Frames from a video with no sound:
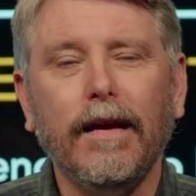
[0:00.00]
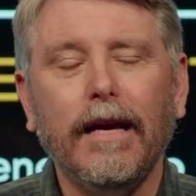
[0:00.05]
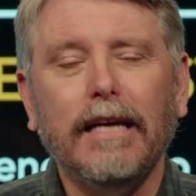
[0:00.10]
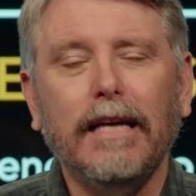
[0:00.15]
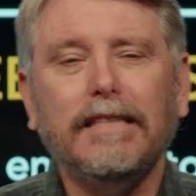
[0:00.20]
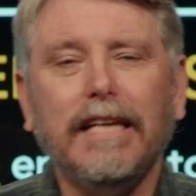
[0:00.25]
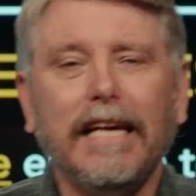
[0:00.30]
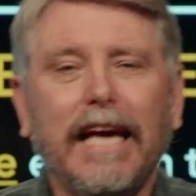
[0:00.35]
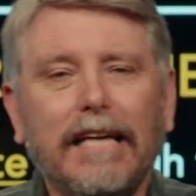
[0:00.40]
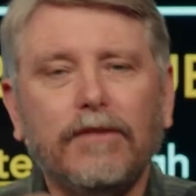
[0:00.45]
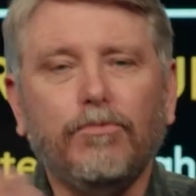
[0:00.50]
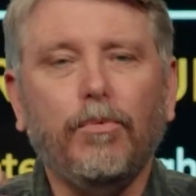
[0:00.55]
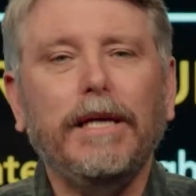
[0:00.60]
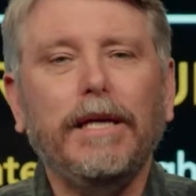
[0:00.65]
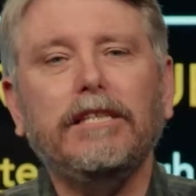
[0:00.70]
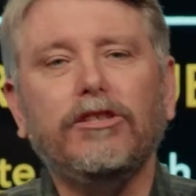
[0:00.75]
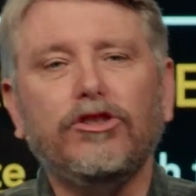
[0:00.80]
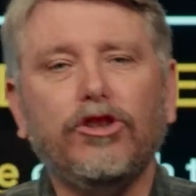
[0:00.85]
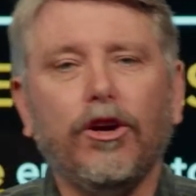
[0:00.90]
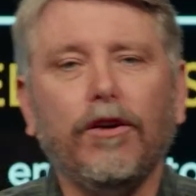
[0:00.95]
See, guys,
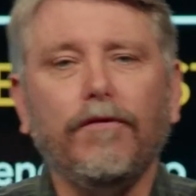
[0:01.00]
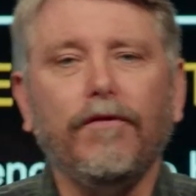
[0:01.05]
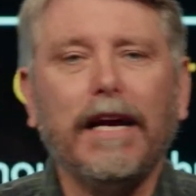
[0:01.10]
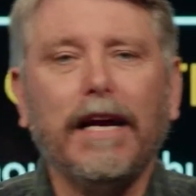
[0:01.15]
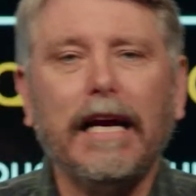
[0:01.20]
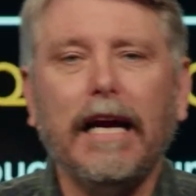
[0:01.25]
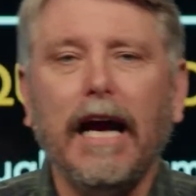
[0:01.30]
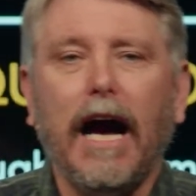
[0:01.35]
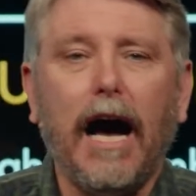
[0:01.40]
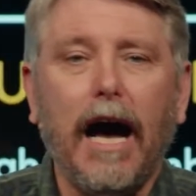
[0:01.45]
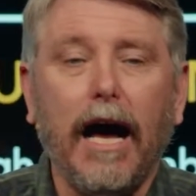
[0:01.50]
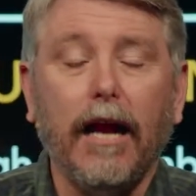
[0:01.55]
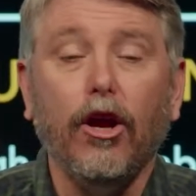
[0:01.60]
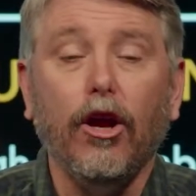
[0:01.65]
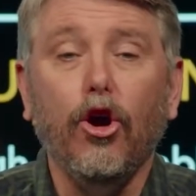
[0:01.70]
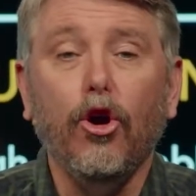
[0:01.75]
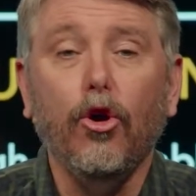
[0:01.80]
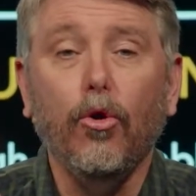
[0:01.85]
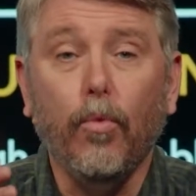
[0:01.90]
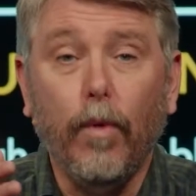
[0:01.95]
we serve a God
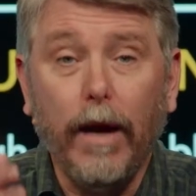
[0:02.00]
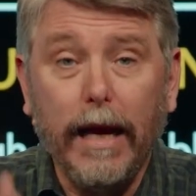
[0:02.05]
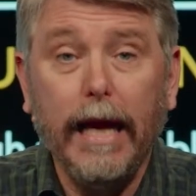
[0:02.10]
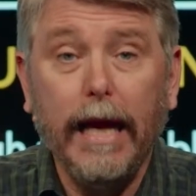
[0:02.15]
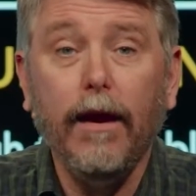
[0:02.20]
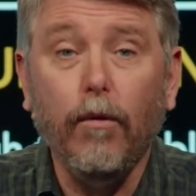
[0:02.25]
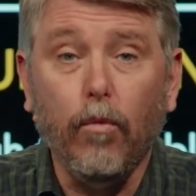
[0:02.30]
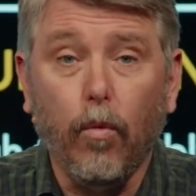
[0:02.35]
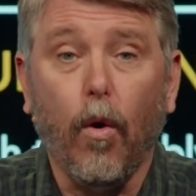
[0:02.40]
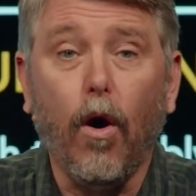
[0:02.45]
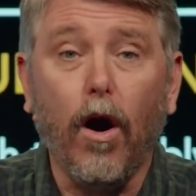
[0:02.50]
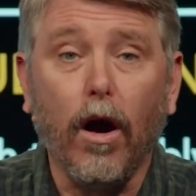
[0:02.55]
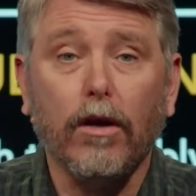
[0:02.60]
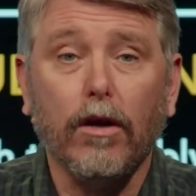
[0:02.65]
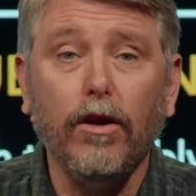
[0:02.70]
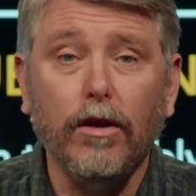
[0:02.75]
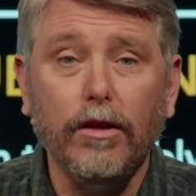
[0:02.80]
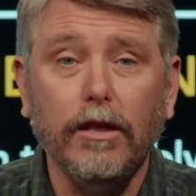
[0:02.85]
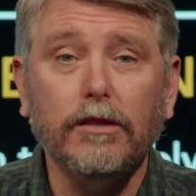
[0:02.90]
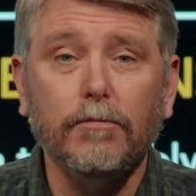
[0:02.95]
who, when he
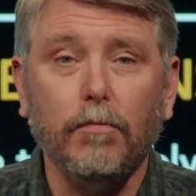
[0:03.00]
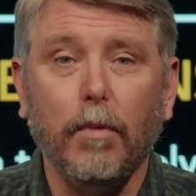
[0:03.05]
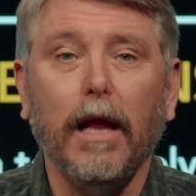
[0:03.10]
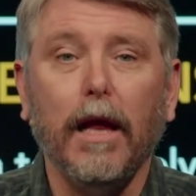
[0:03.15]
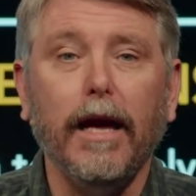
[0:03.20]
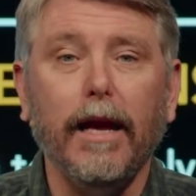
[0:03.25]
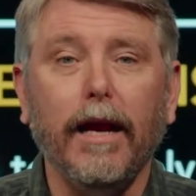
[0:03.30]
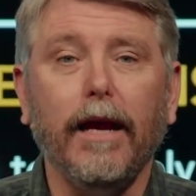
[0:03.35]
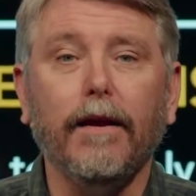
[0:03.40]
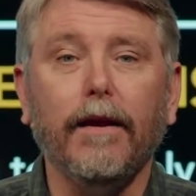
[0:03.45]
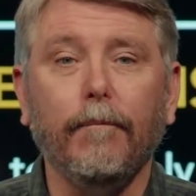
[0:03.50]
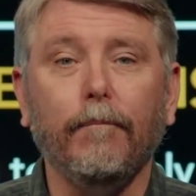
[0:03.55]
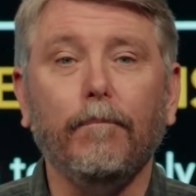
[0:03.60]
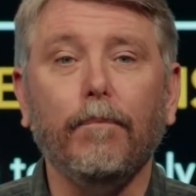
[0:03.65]
walked on this planet,